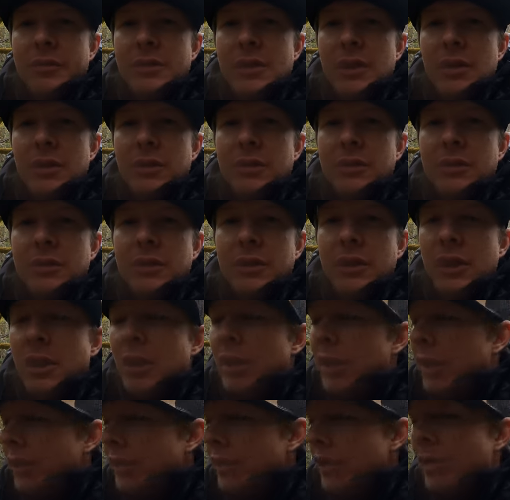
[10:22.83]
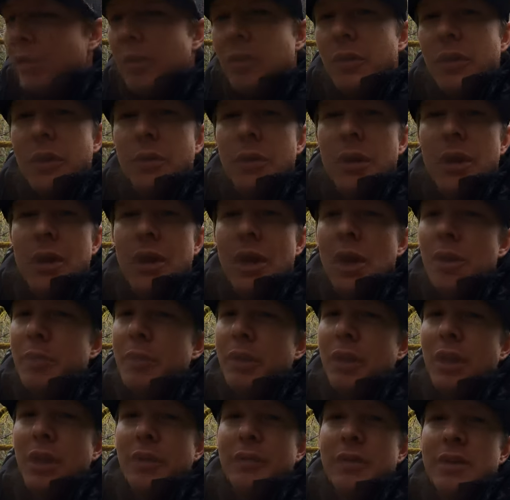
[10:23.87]
So don't go anywhere. Hope
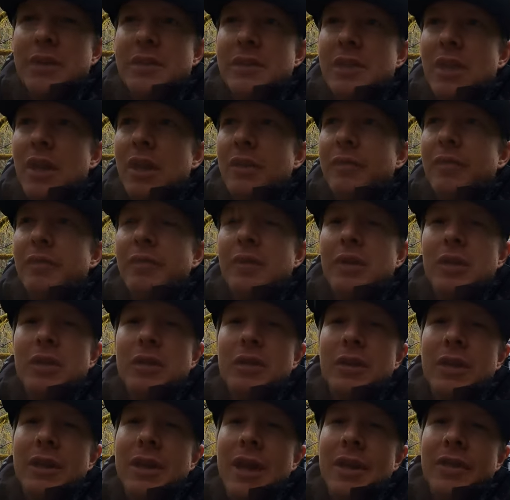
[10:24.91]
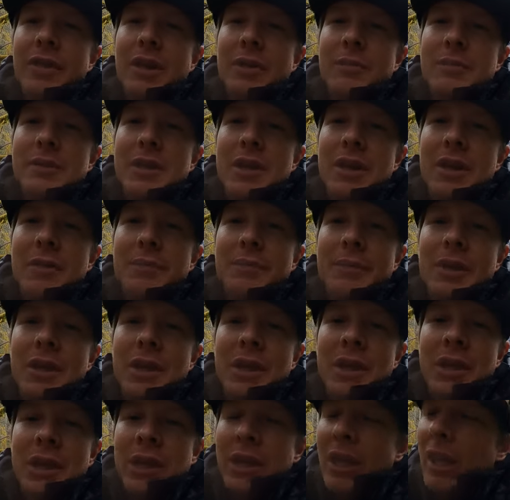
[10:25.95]
you love this stuff. If you do, hit that thumbs up.
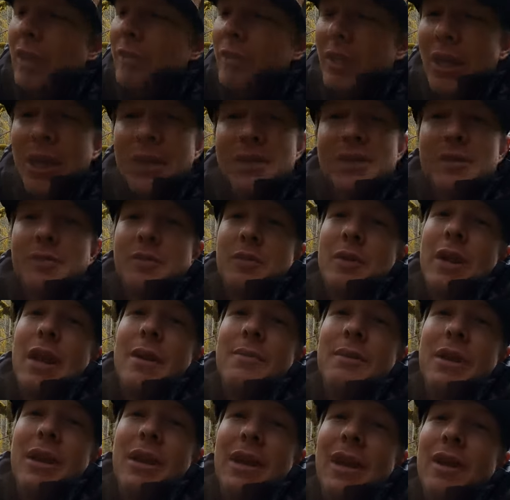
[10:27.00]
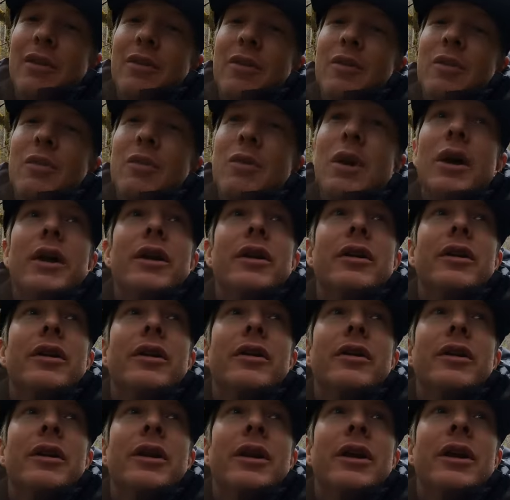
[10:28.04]
And if you ain't subscribed yet, I don't know what you're
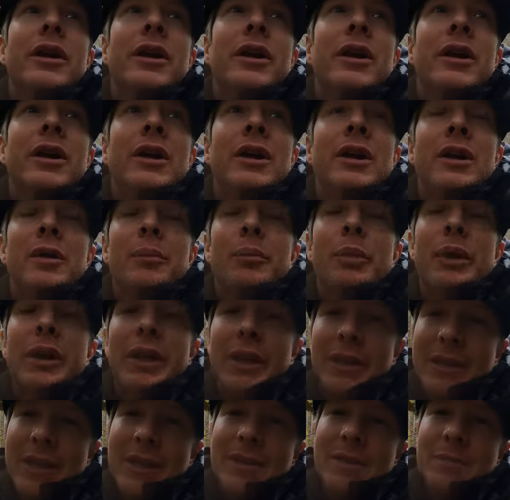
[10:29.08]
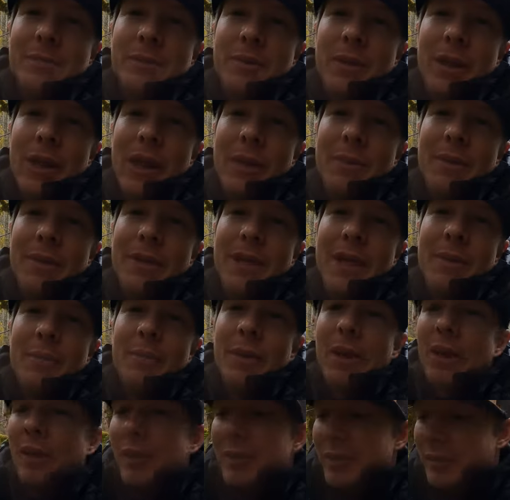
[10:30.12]
doing, but hit that subscribe, hit that
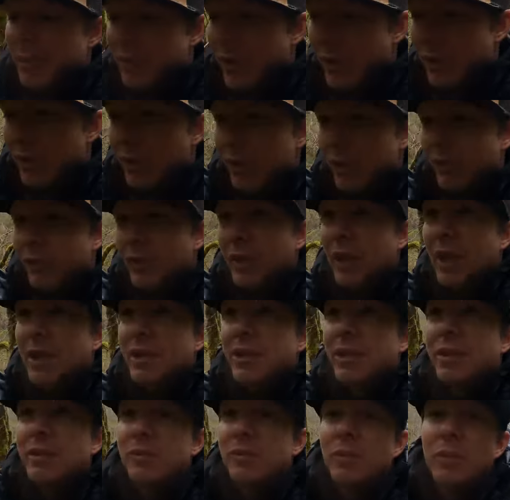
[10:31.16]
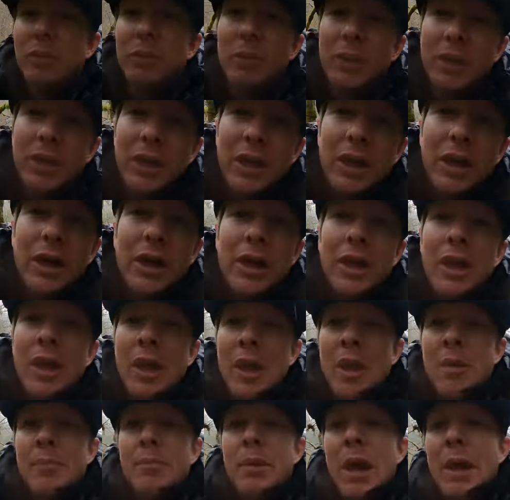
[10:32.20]
bell so you get notifications when we uh,
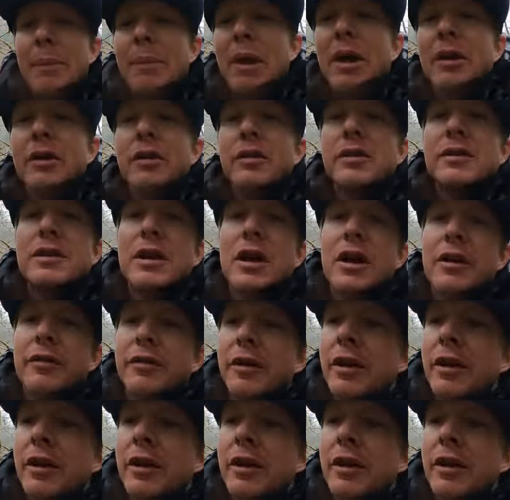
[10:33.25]
pop out new stuff.